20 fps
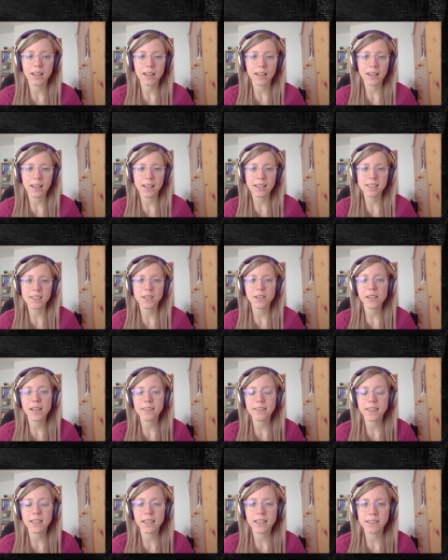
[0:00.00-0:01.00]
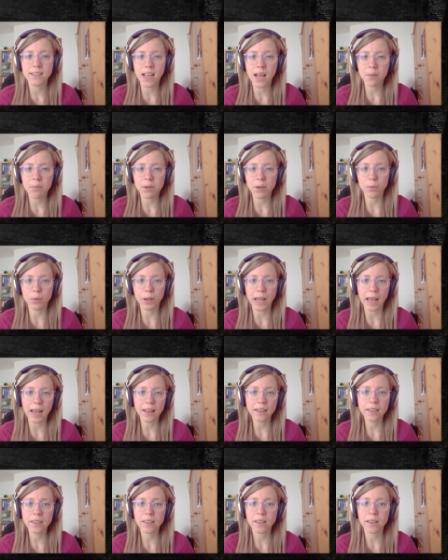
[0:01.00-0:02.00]
Let's look at the example we
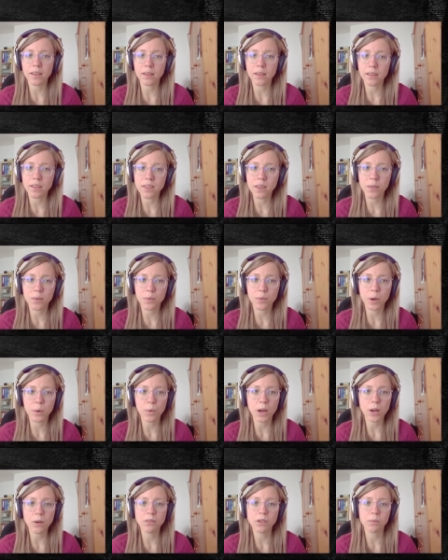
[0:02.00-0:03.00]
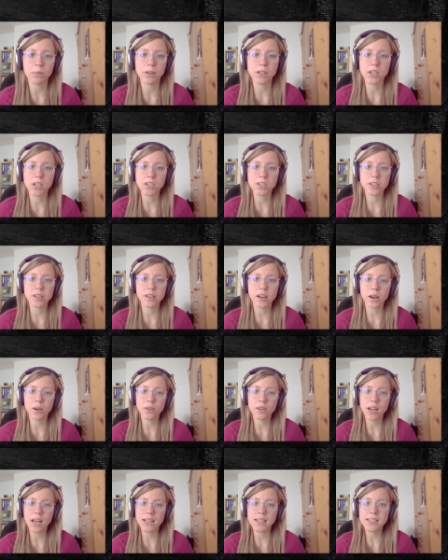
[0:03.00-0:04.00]
had, the 3-1 repetition
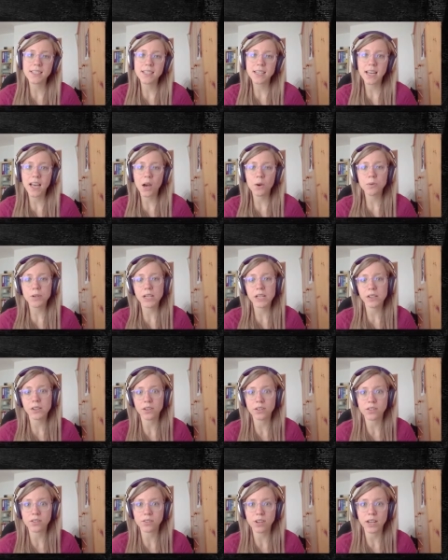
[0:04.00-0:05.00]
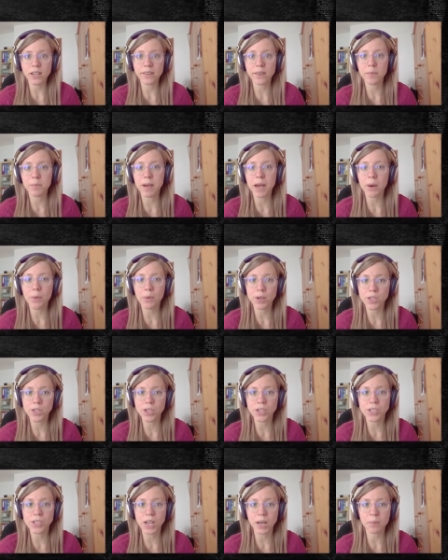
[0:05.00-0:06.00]
code, and see how we can construct the
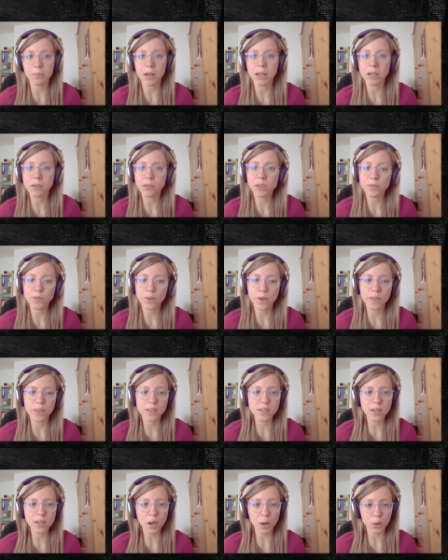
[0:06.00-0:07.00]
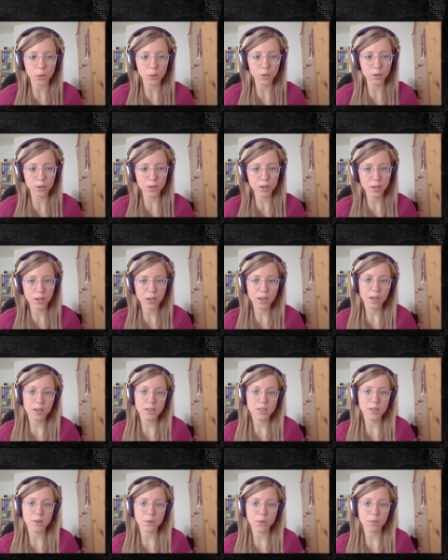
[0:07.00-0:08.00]
parity check matrix for this code.
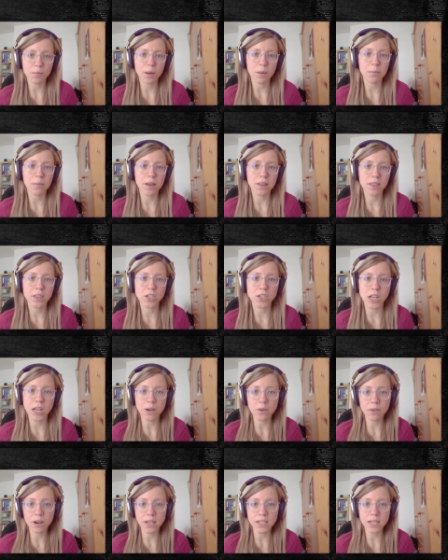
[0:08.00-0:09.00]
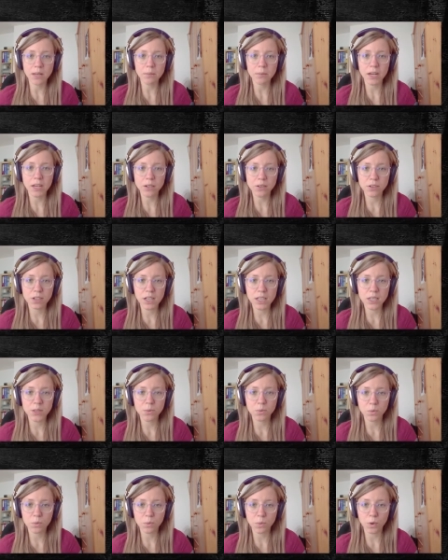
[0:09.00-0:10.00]
So remember, the generator
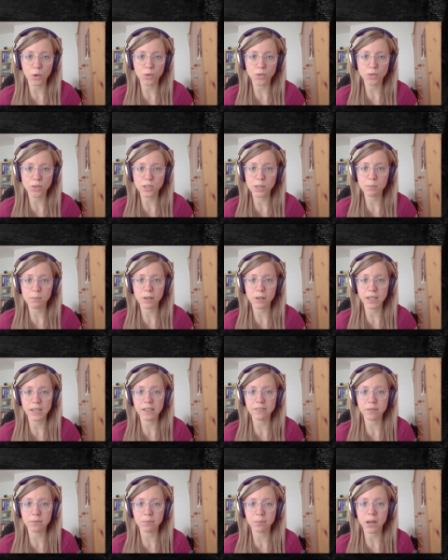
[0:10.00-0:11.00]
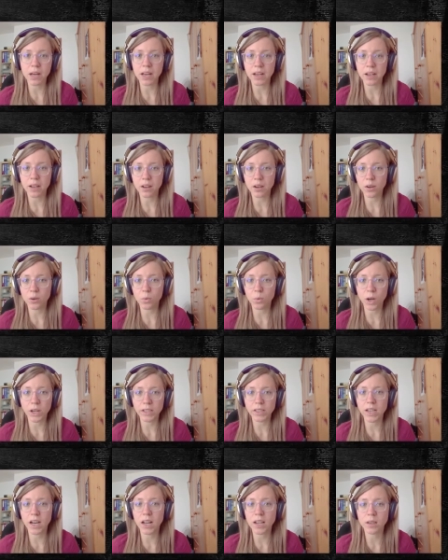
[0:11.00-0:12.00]
matrix was simply given by
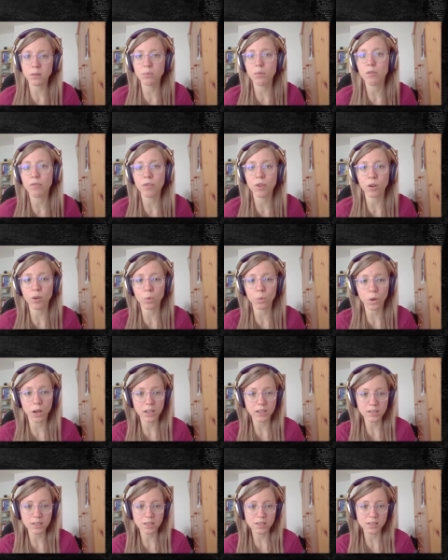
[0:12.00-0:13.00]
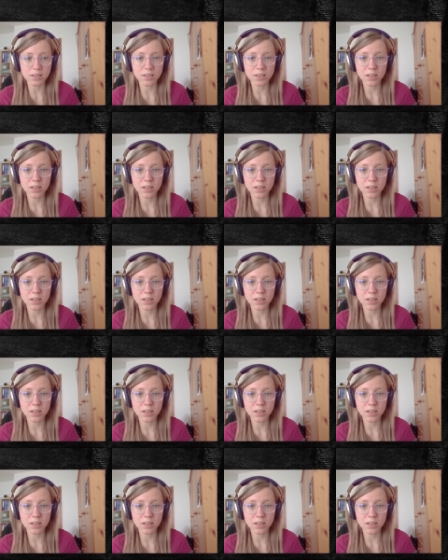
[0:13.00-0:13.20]
1 column of all ones.